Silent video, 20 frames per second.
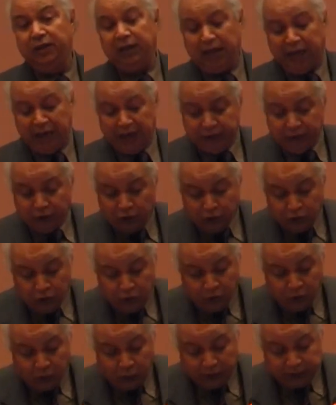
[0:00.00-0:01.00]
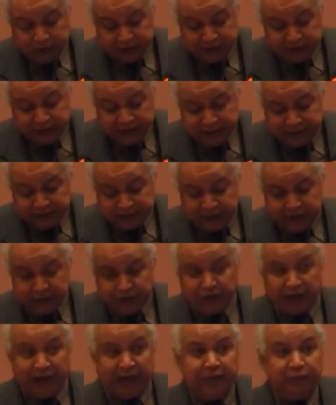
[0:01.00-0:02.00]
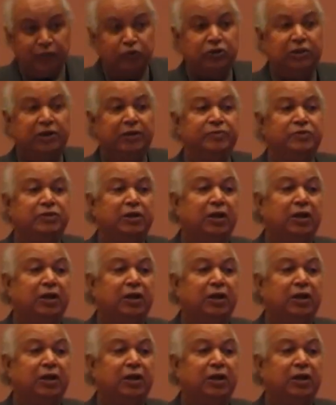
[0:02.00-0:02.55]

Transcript: I don't know what is the reason why Muslims